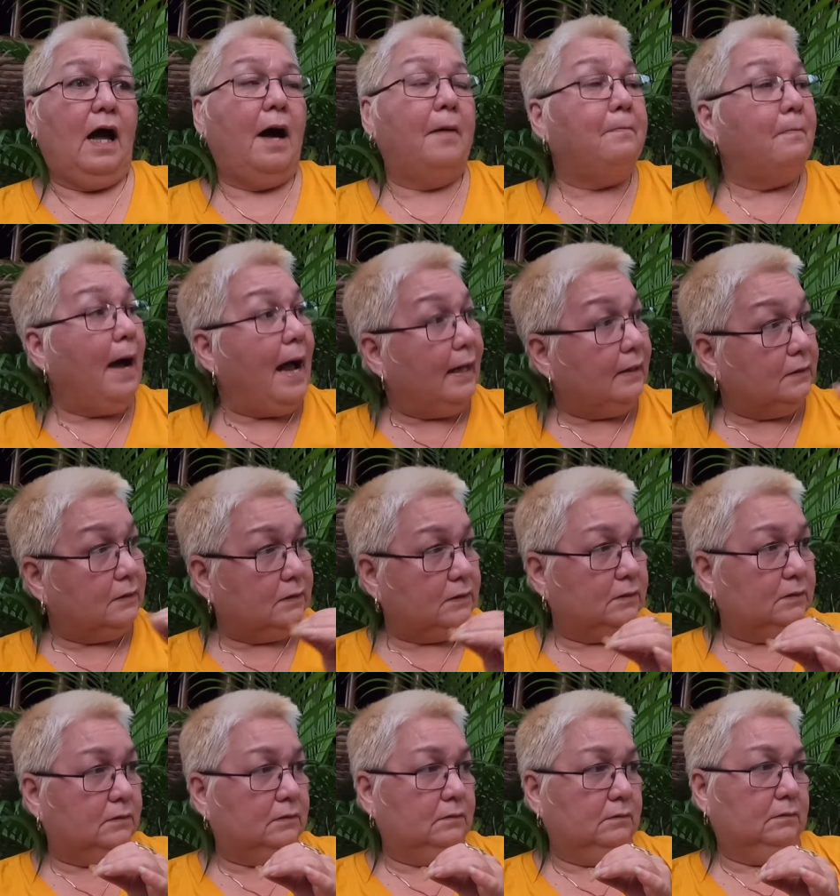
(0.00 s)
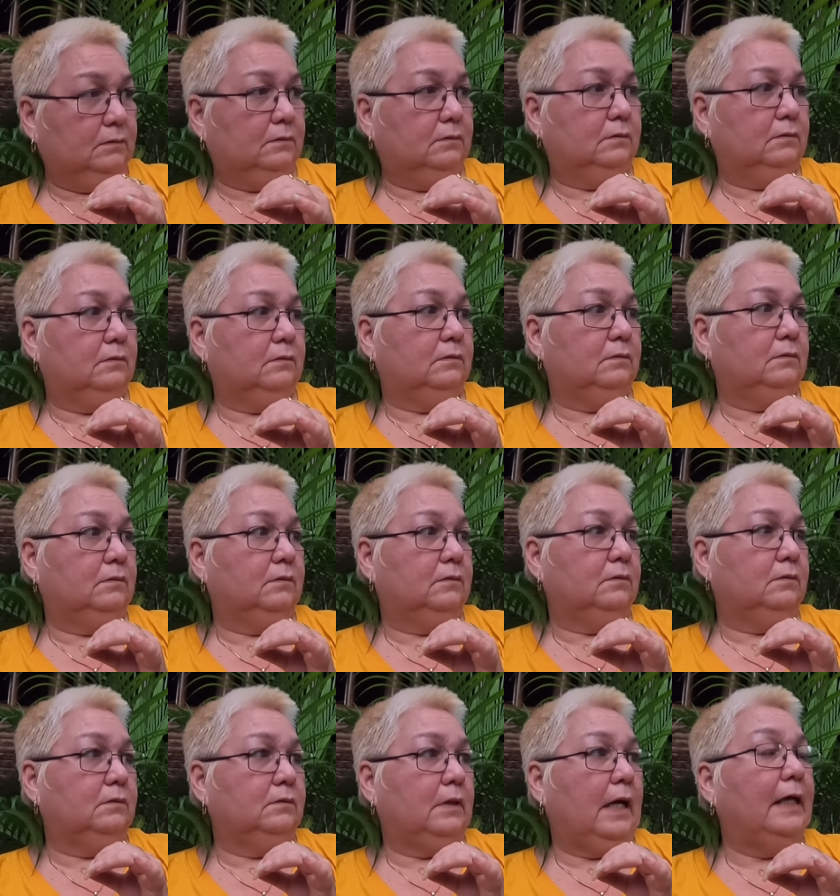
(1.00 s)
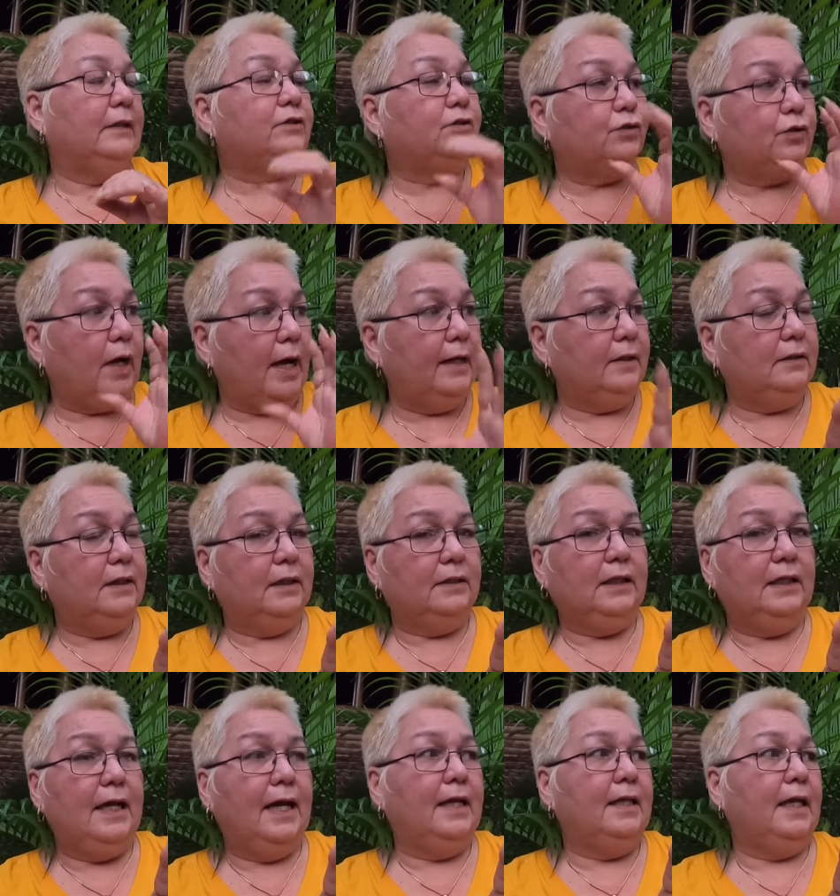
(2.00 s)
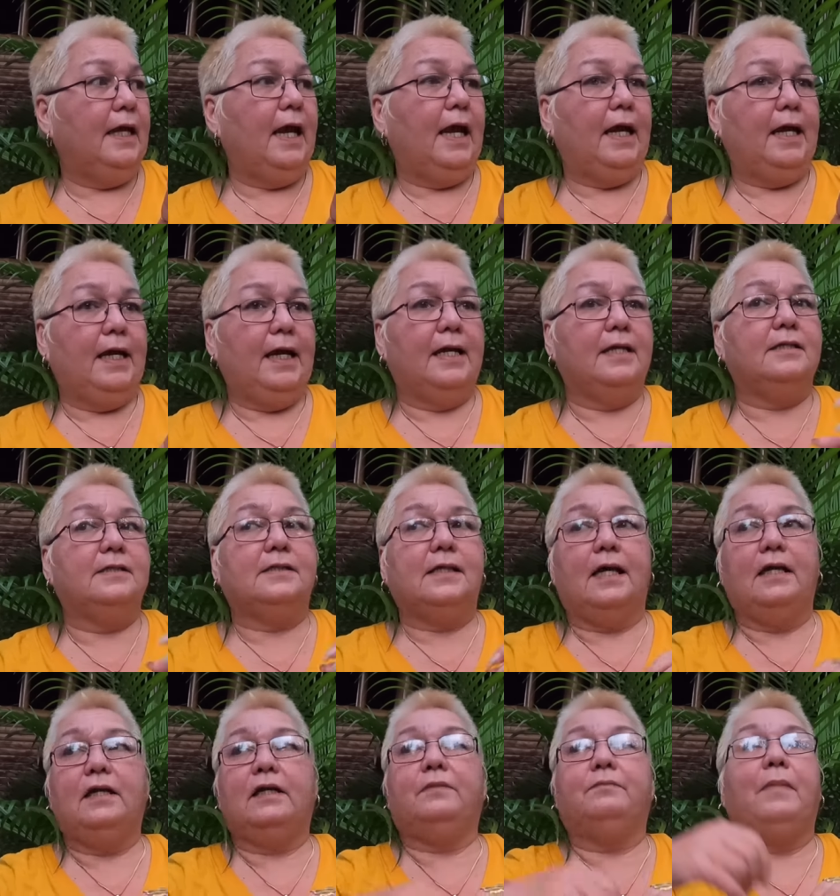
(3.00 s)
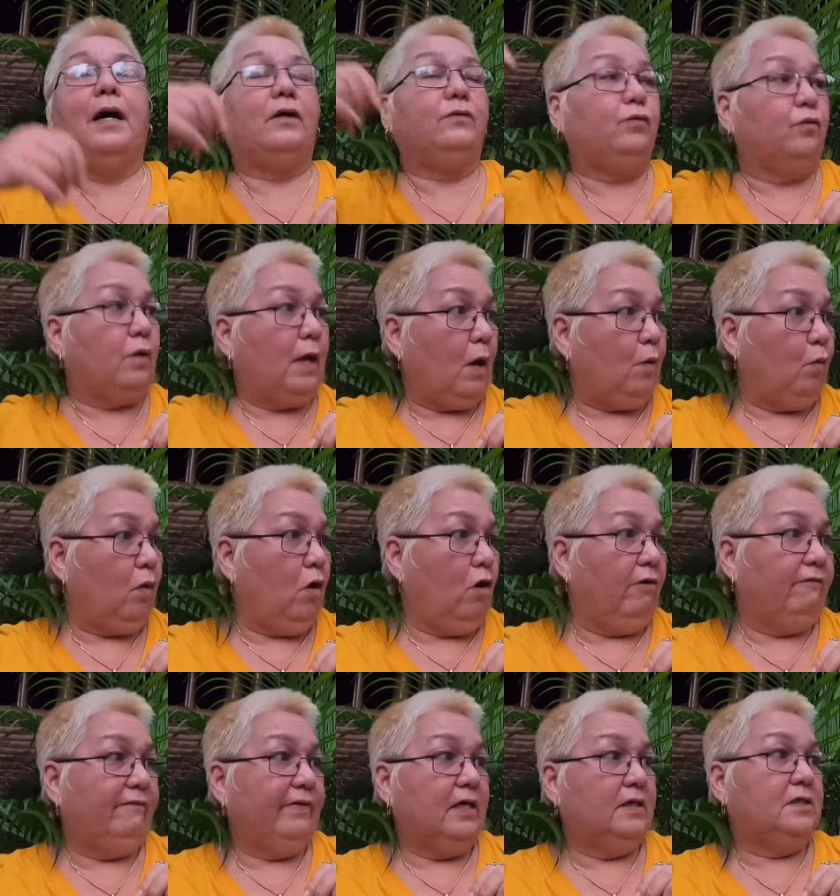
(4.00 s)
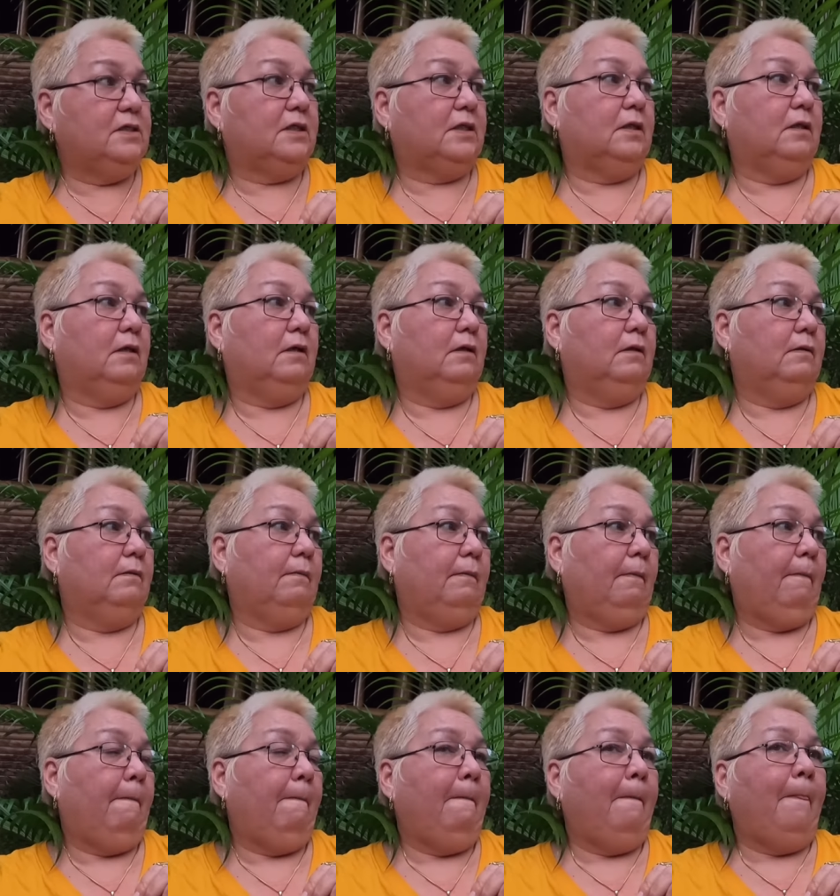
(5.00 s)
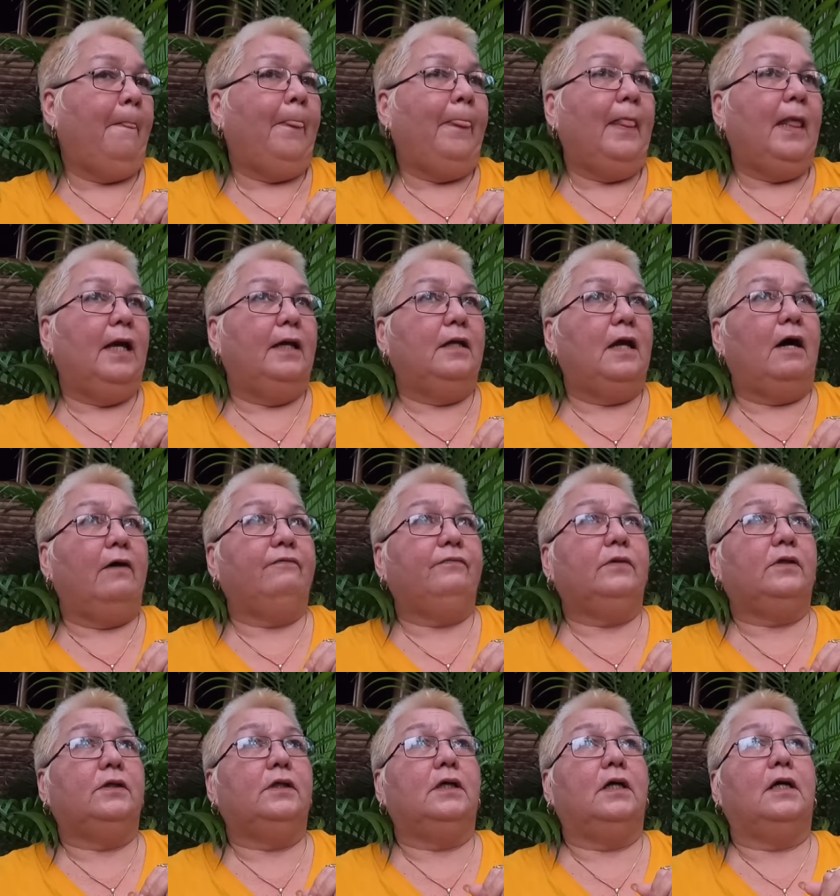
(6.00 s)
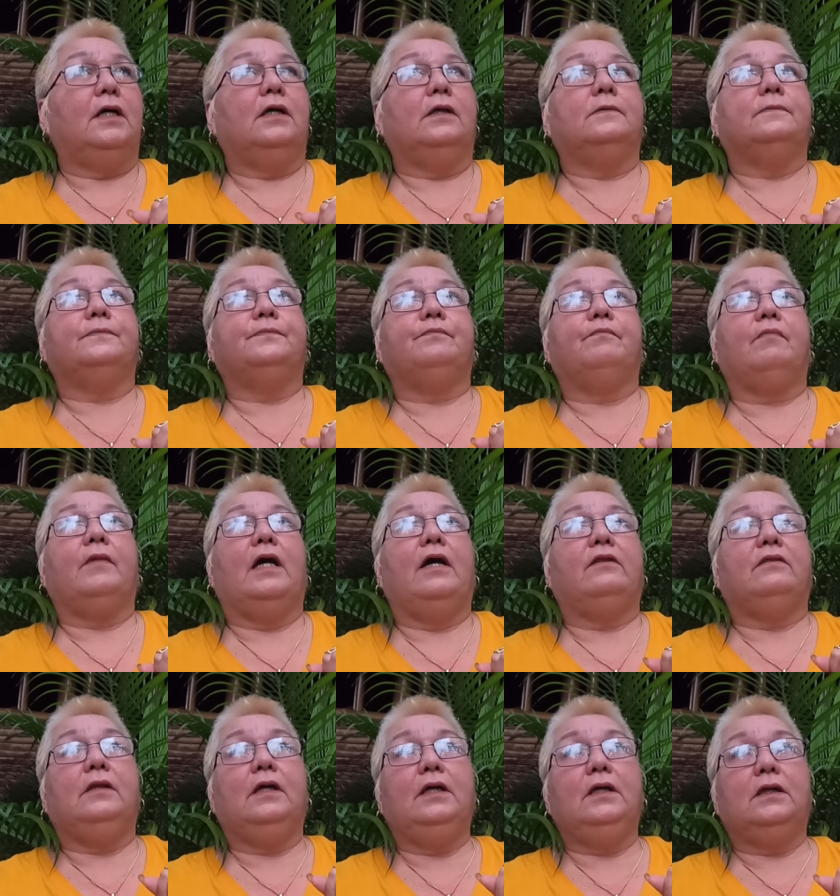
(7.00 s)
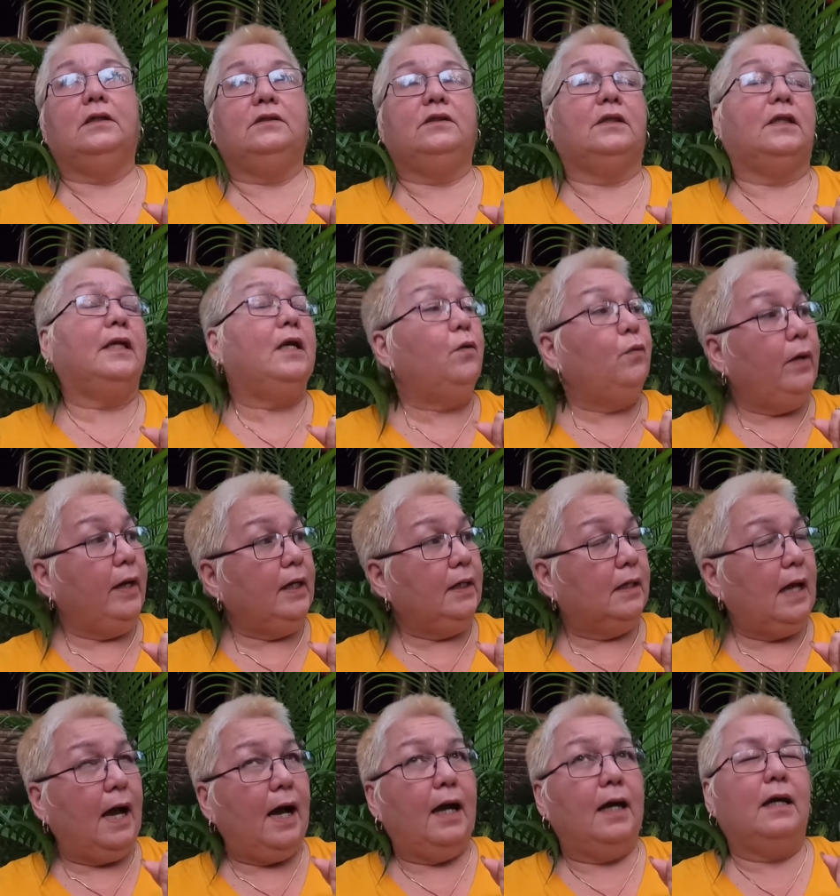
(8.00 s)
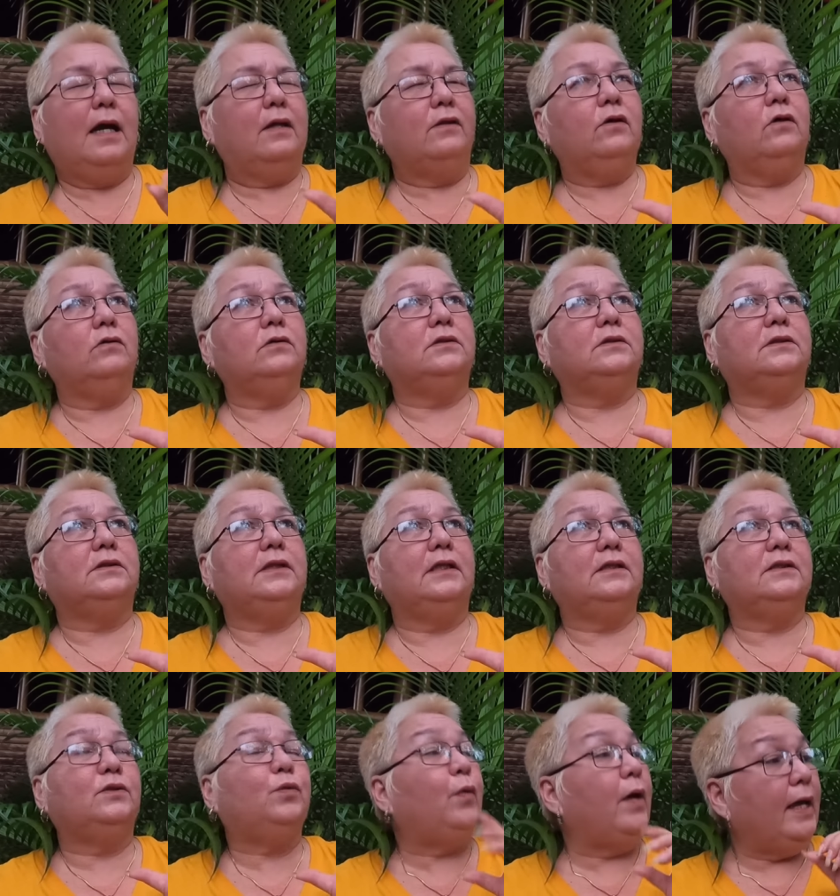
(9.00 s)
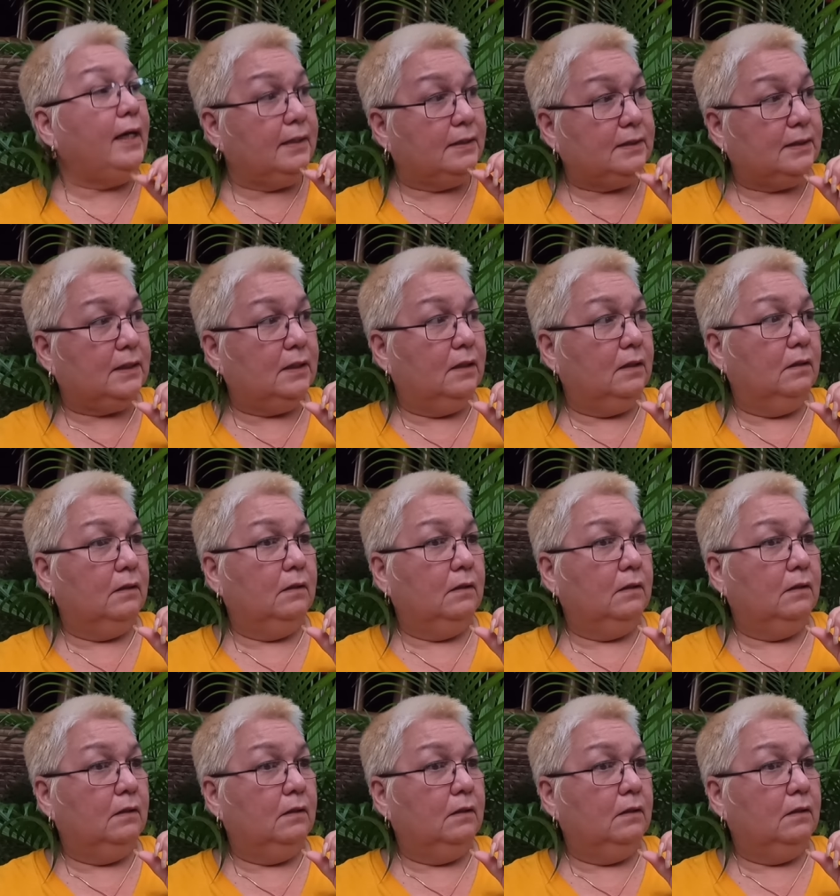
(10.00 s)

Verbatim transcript: a month, yeah, I tried the DNA and sent it back to our office. mm And after um, I think three week, I know uh, six weeks,